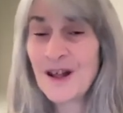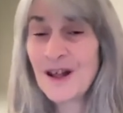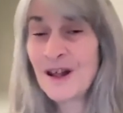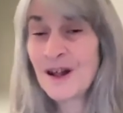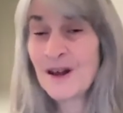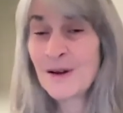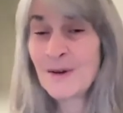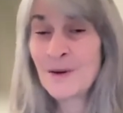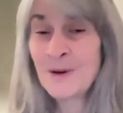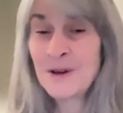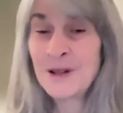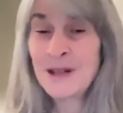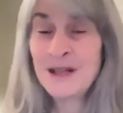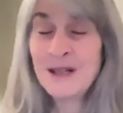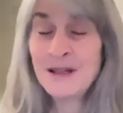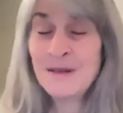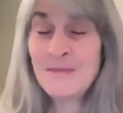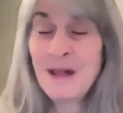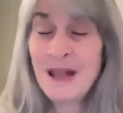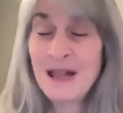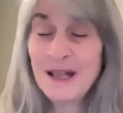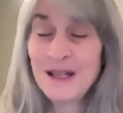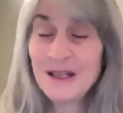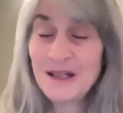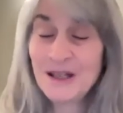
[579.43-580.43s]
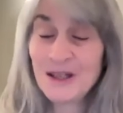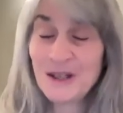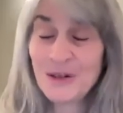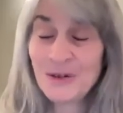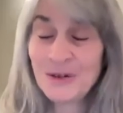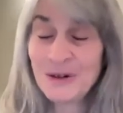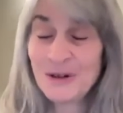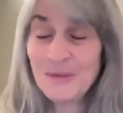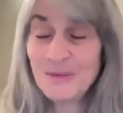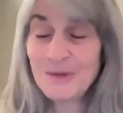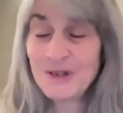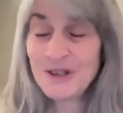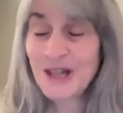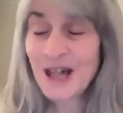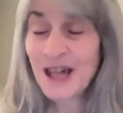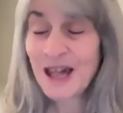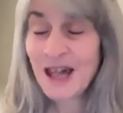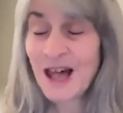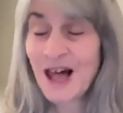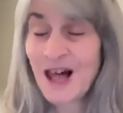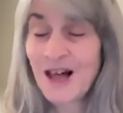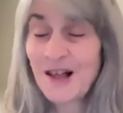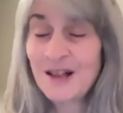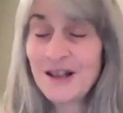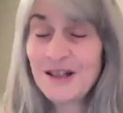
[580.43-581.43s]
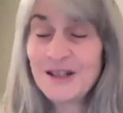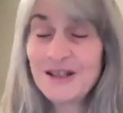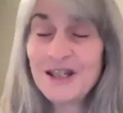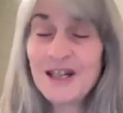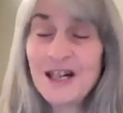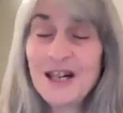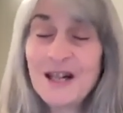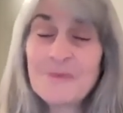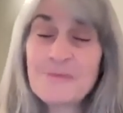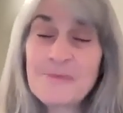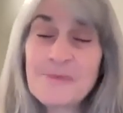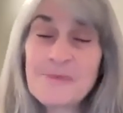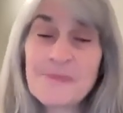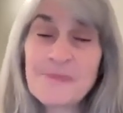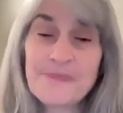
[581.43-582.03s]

according to mainstream psychology.